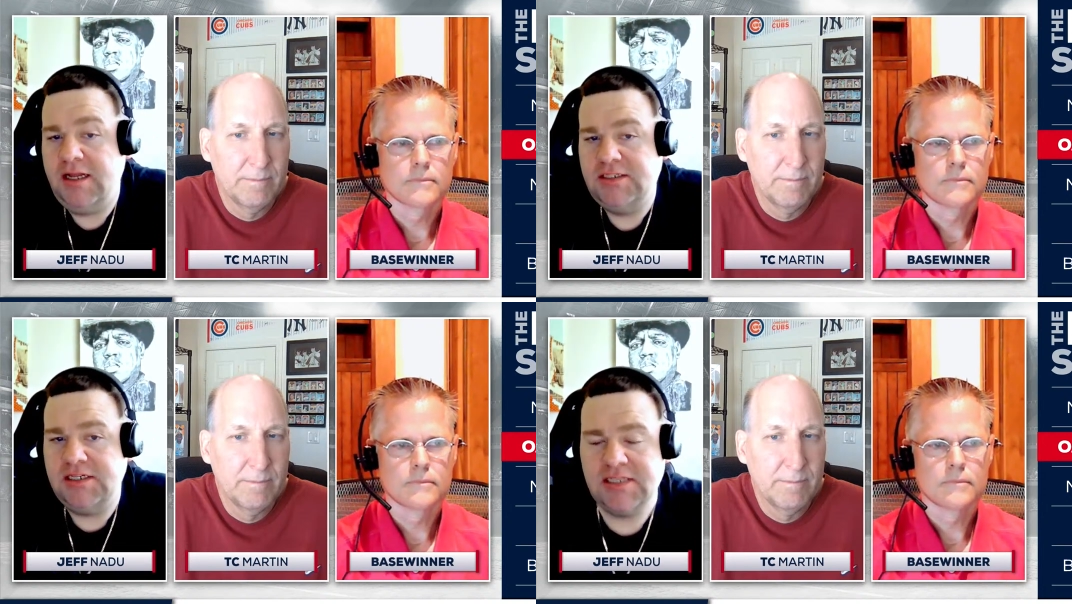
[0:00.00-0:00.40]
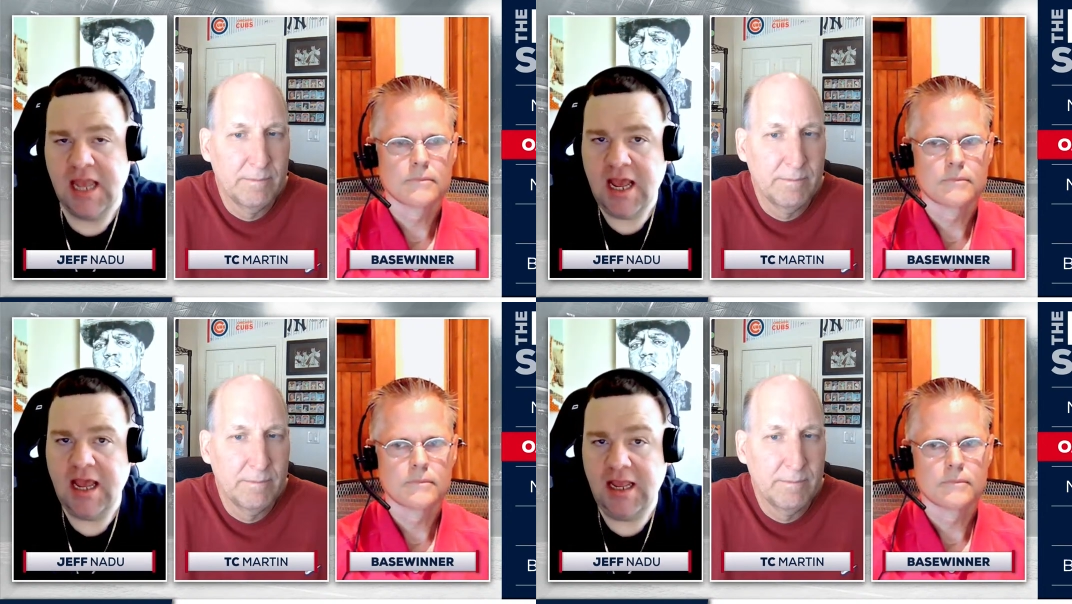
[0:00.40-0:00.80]
Speaker 1: It's
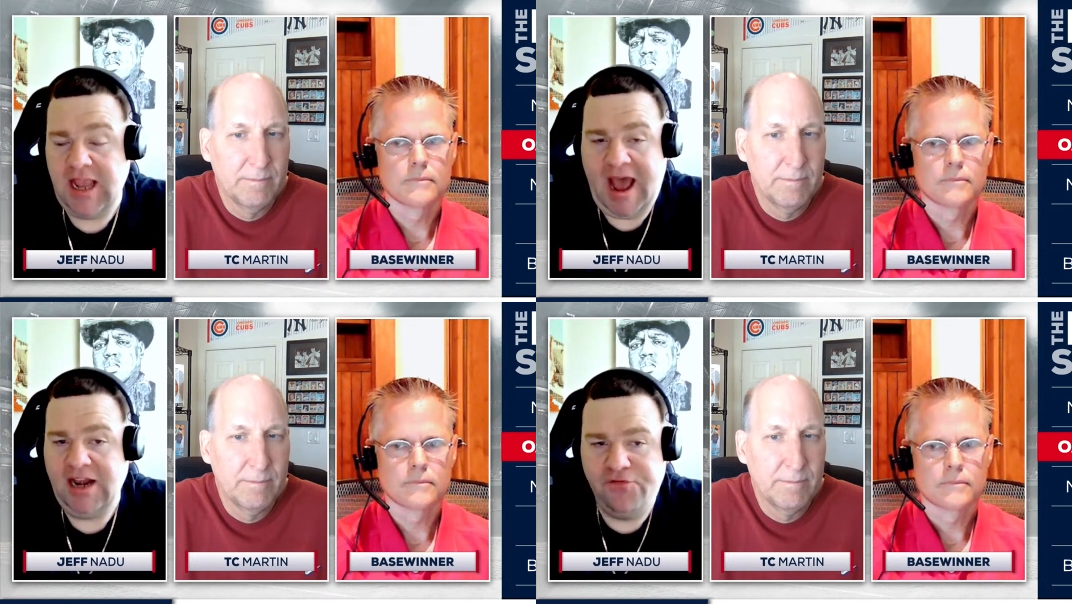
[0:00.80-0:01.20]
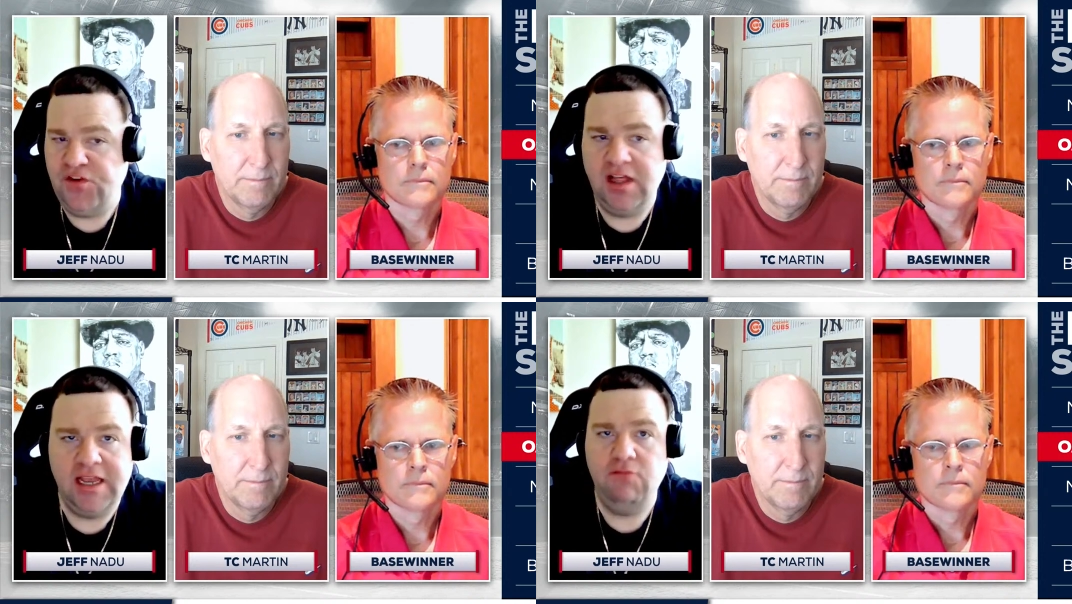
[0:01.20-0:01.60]
just you had to
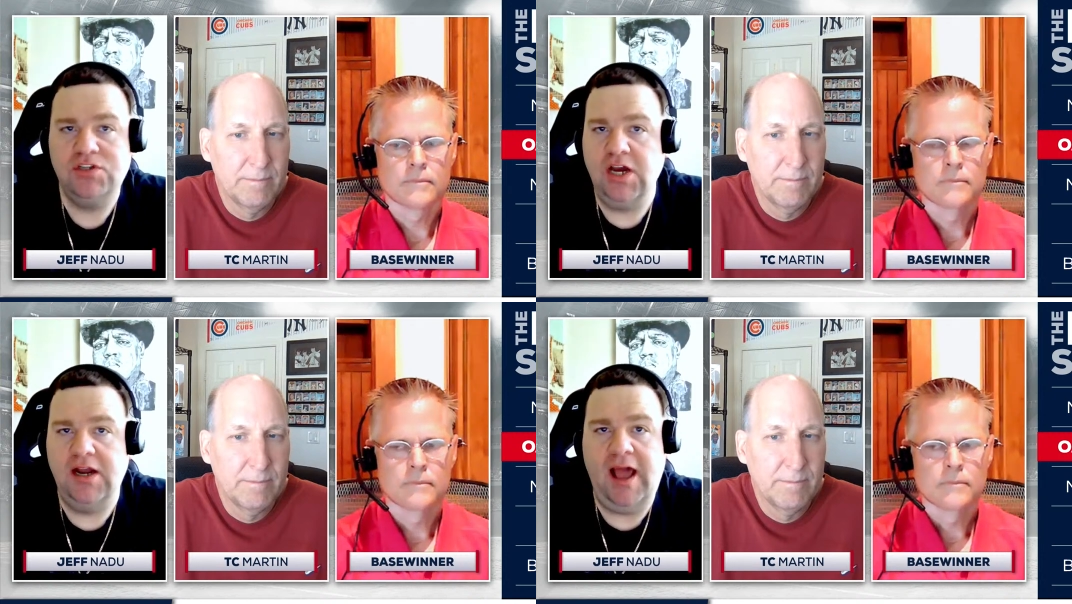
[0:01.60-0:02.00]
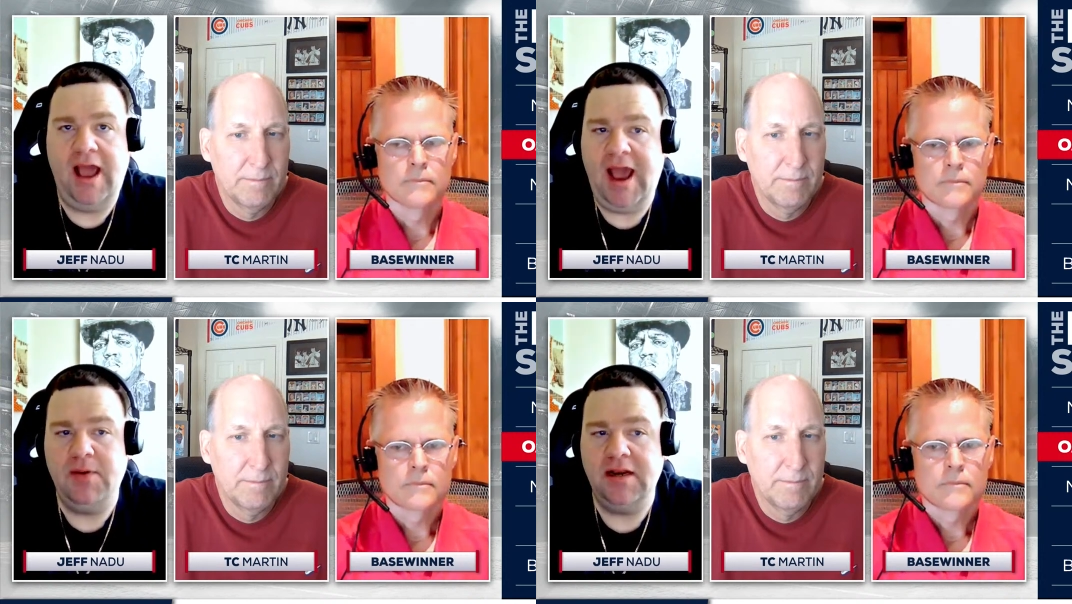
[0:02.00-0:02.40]
feel like it was going to
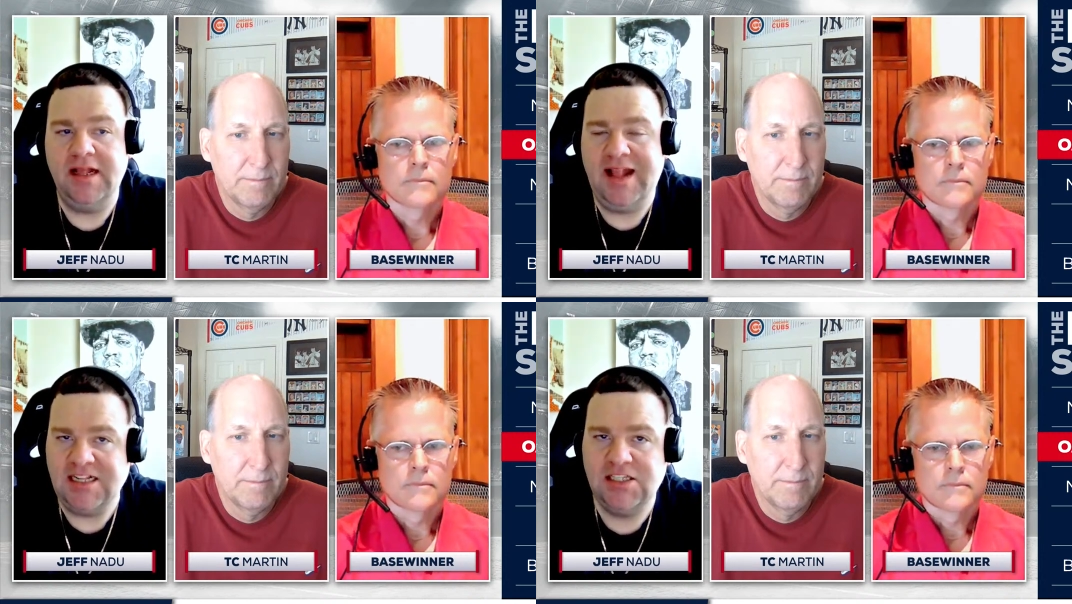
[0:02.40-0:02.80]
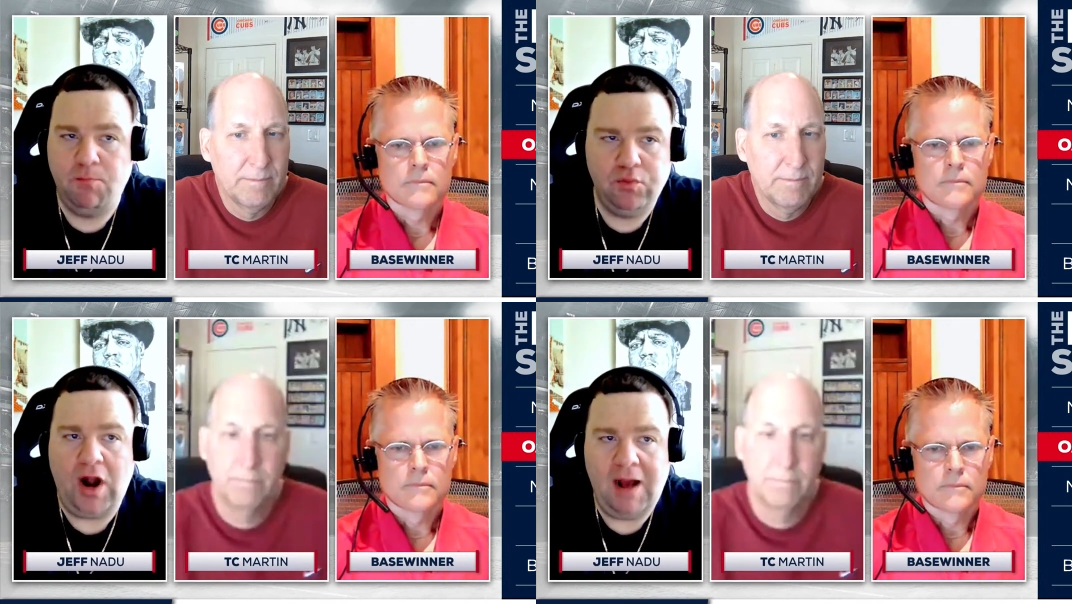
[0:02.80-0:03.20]
happen, and that's
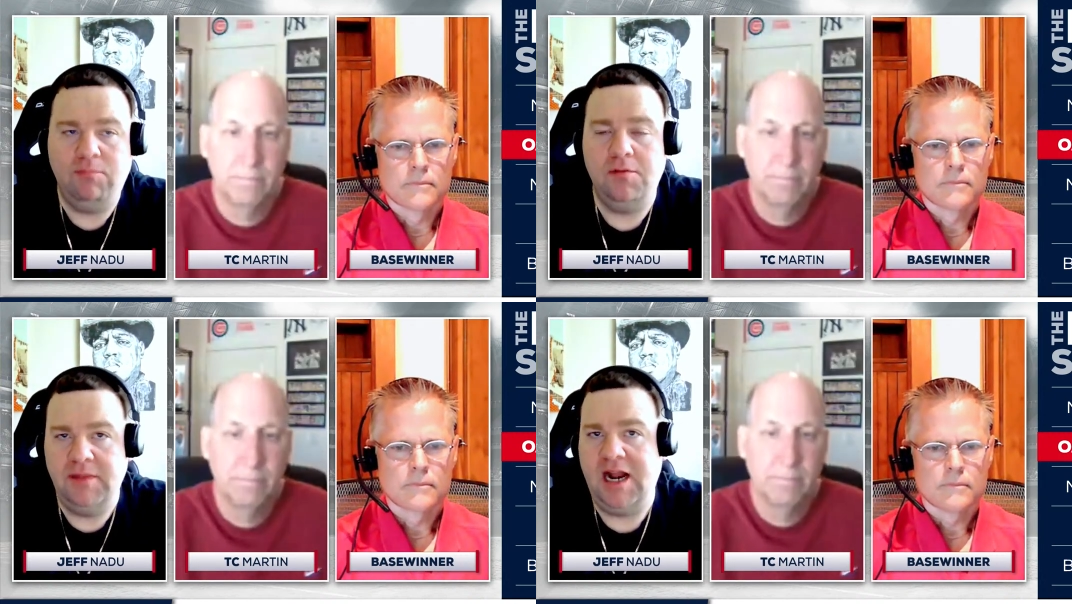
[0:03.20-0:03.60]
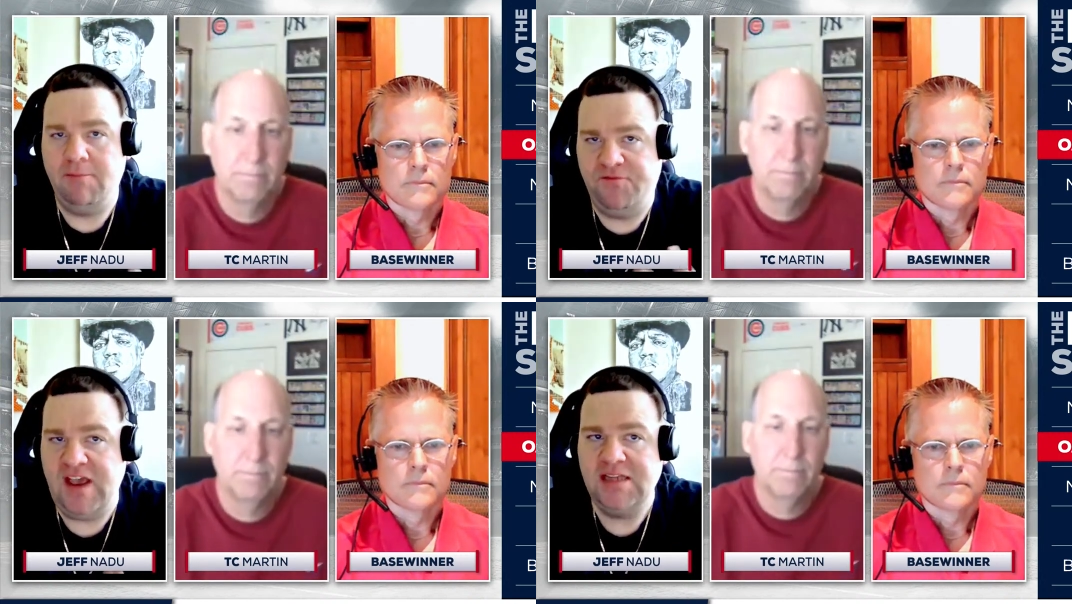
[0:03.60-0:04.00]
the problem that
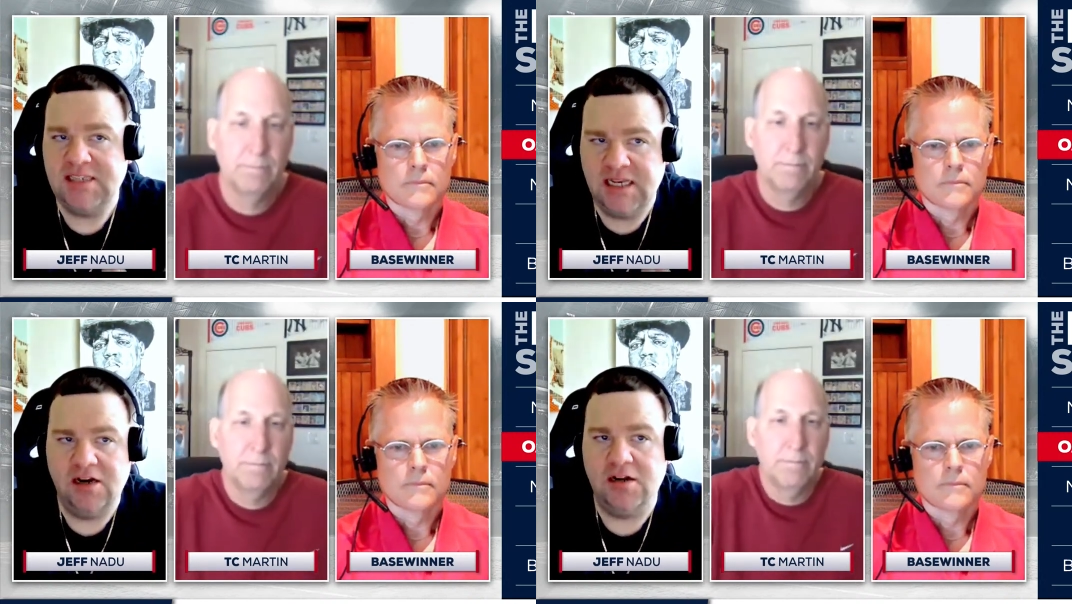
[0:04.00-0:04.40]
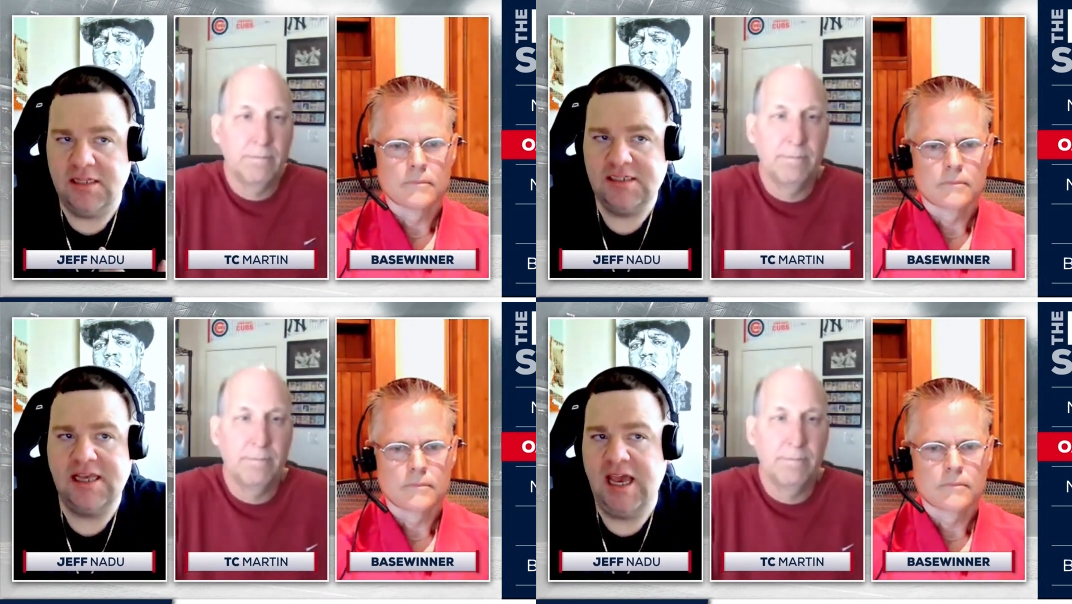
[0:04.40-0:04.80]
I'm facing here
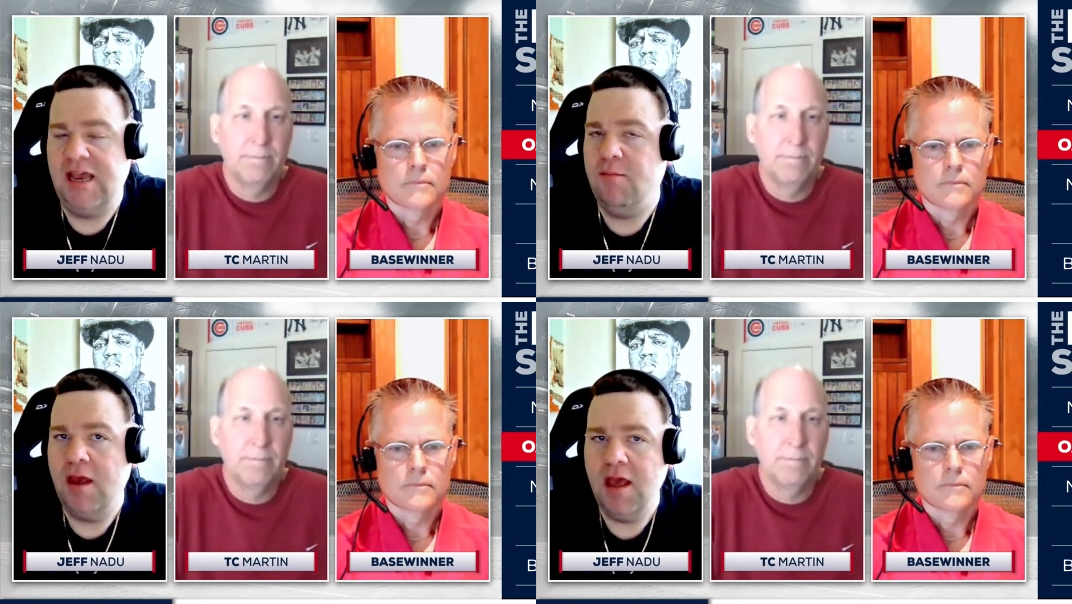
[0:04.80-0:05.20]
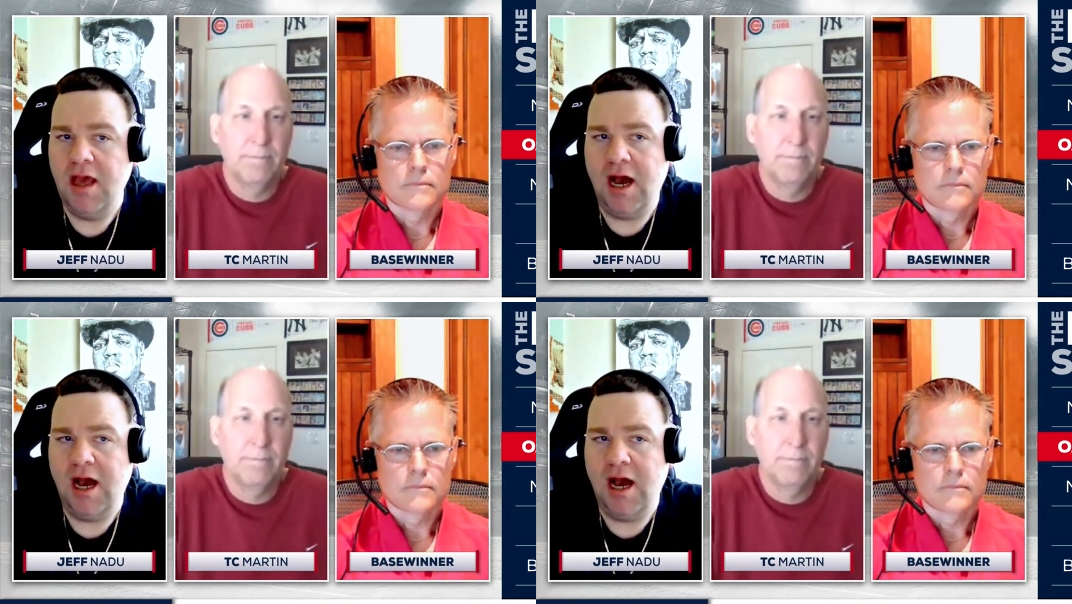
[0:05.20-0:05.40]
in this game.